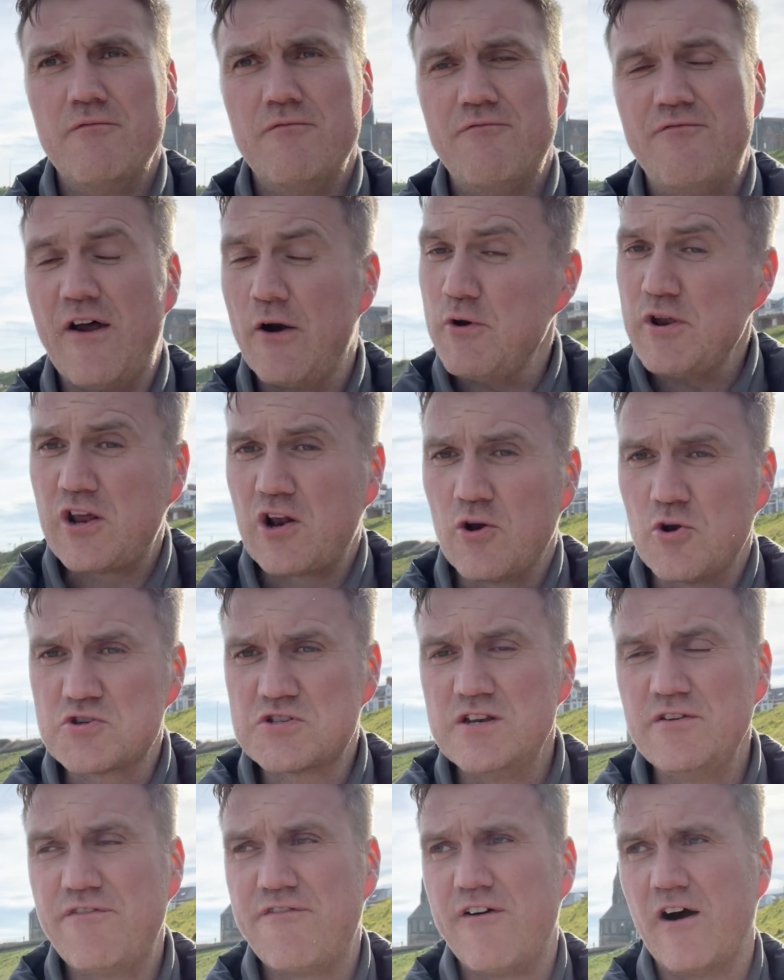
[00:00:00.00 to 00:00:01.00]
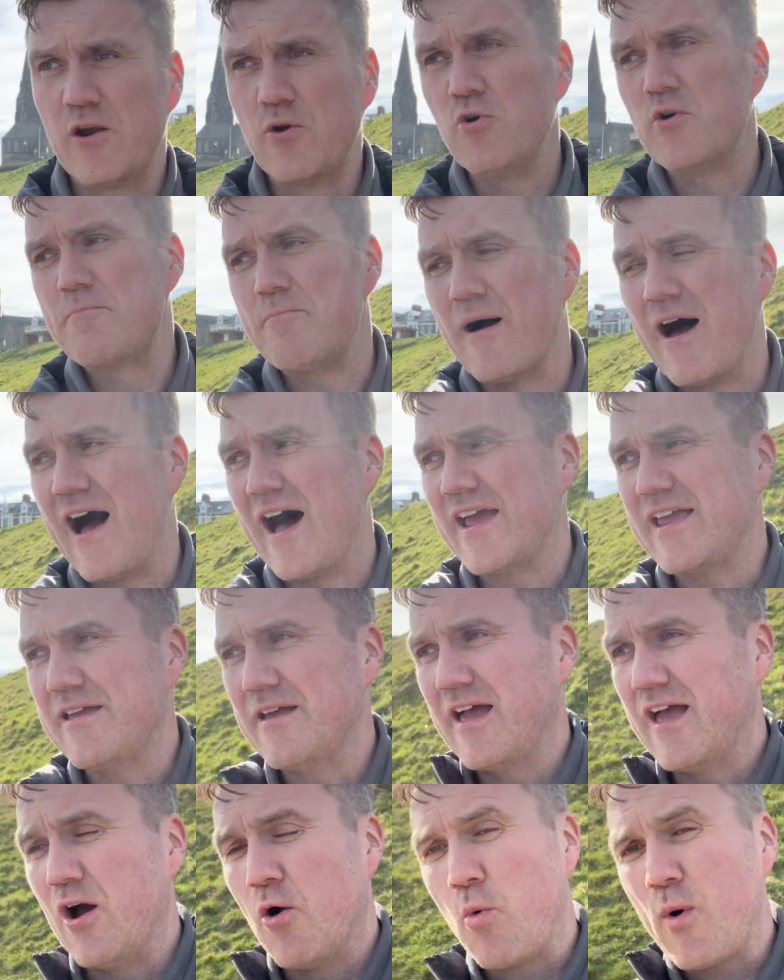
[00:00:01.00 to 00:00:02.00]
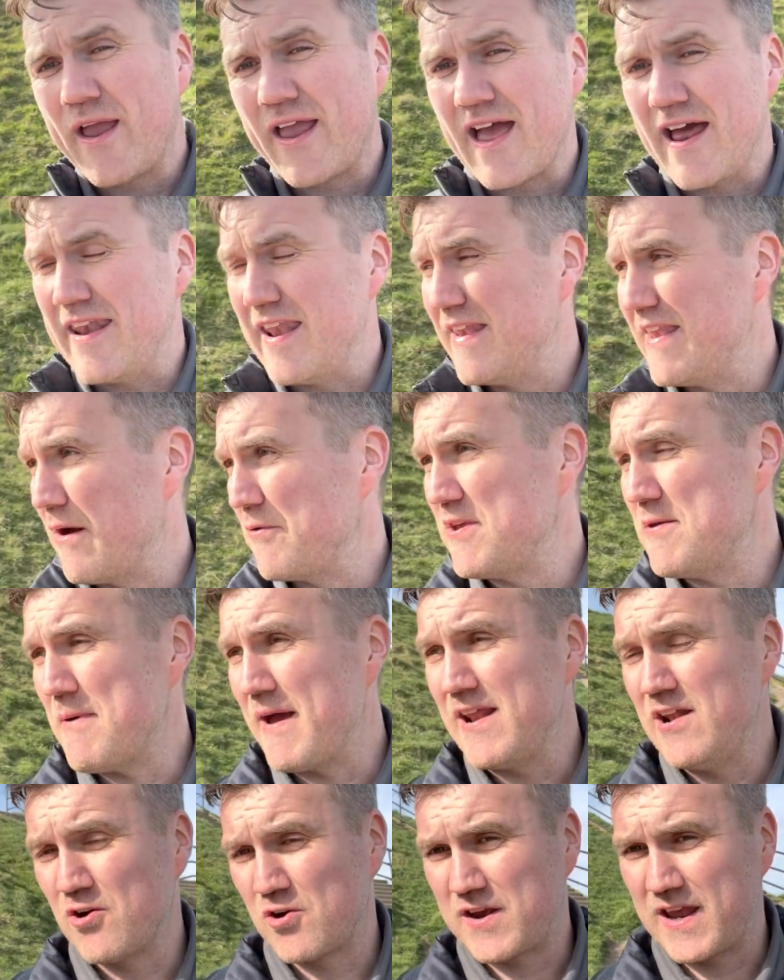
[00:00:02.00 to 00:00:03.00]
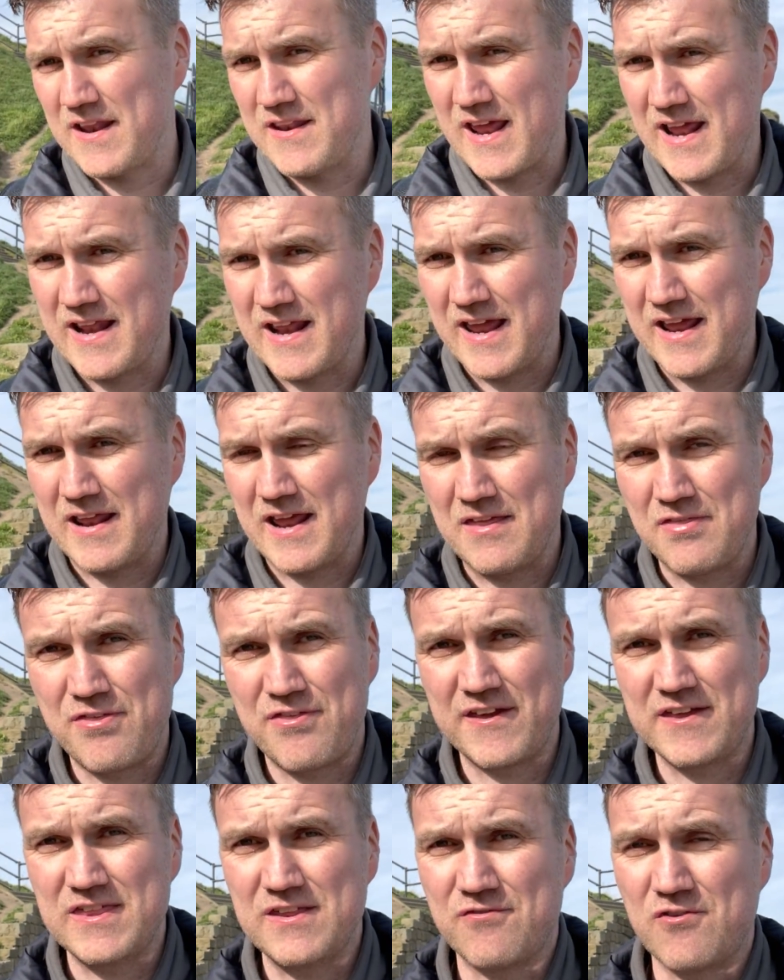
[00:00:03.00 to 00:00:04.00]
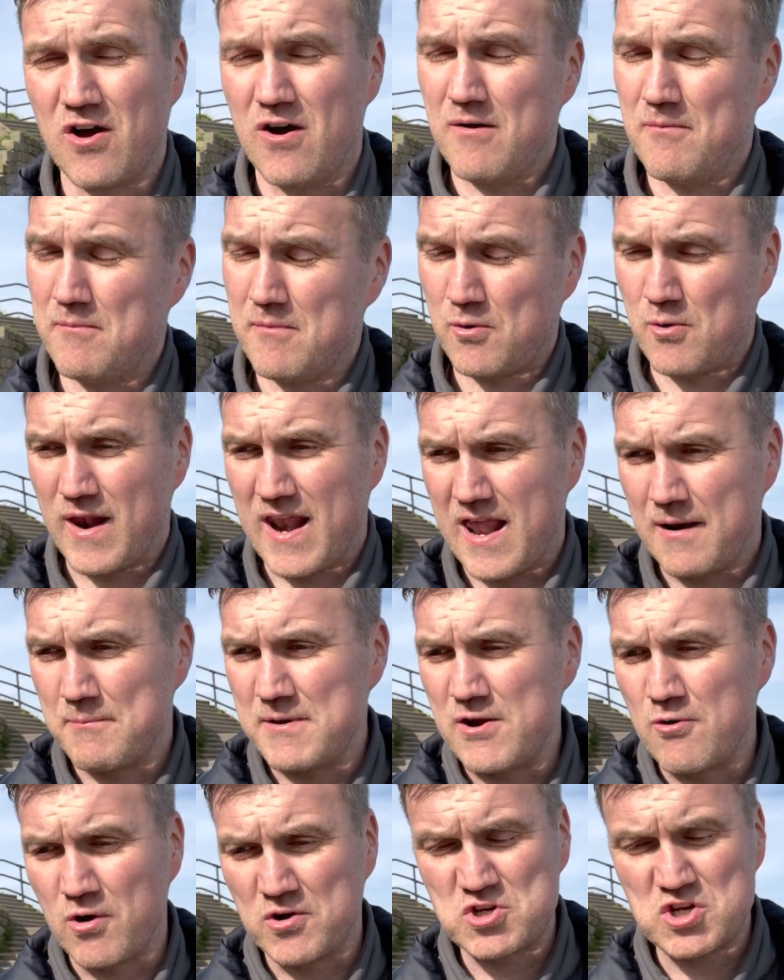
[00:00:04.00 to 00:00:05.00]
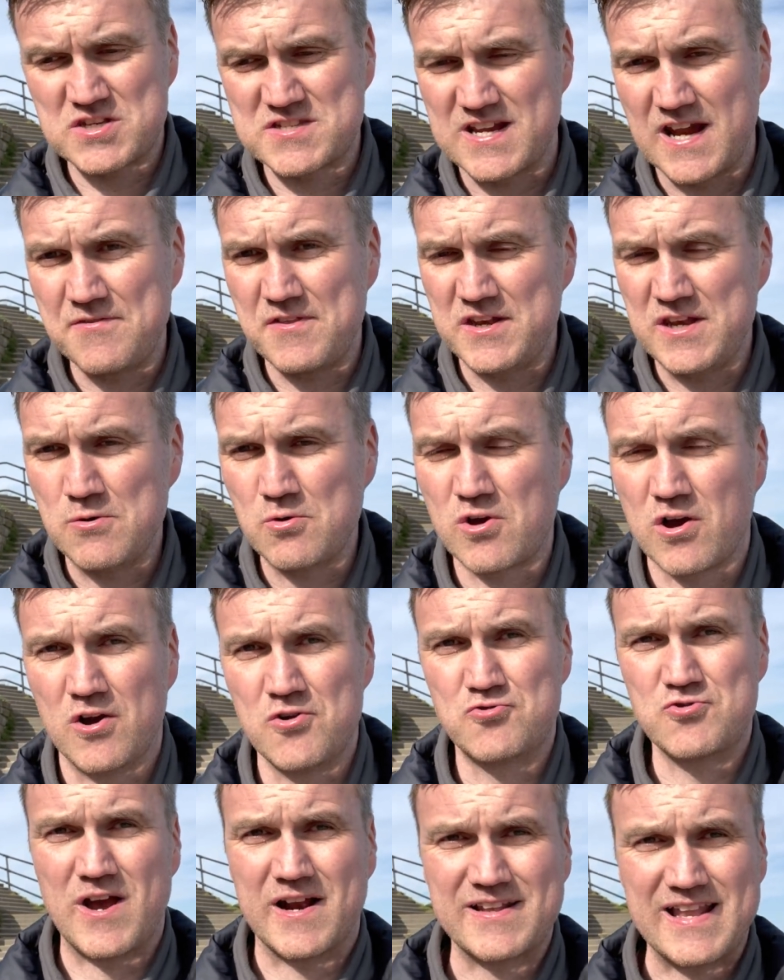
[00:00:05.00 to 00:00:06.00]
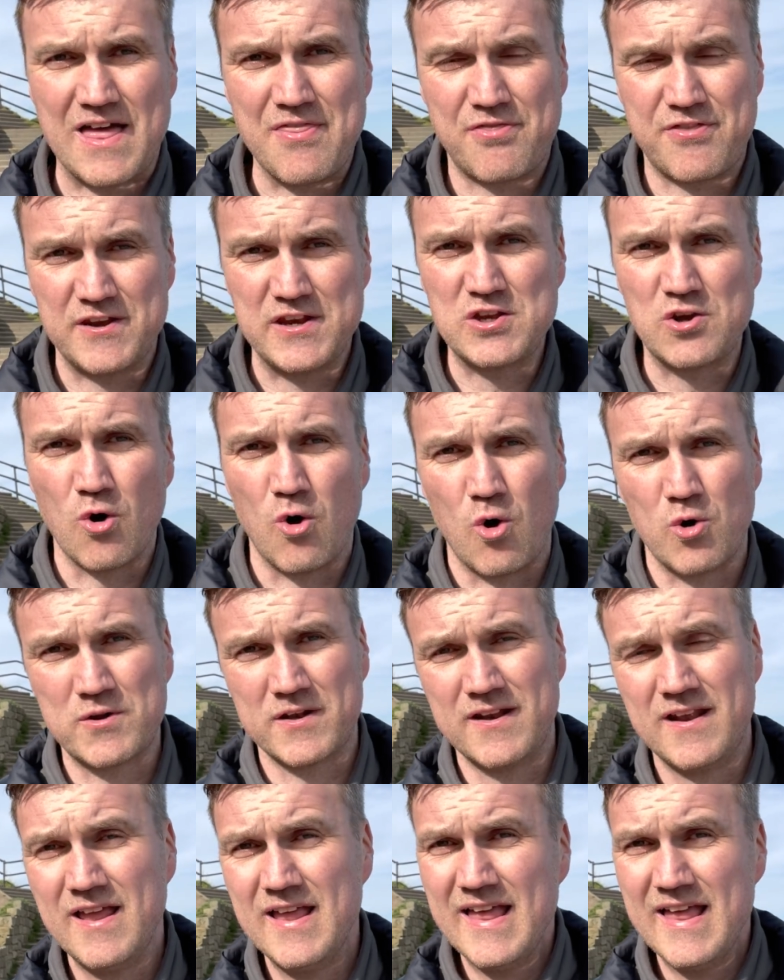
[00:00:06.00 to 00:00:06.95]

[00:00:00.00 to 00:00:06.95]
Very closely followed by the winger. Now you might look and think they've got Miguel Almiron just signed a new contract, Anthony Gordon,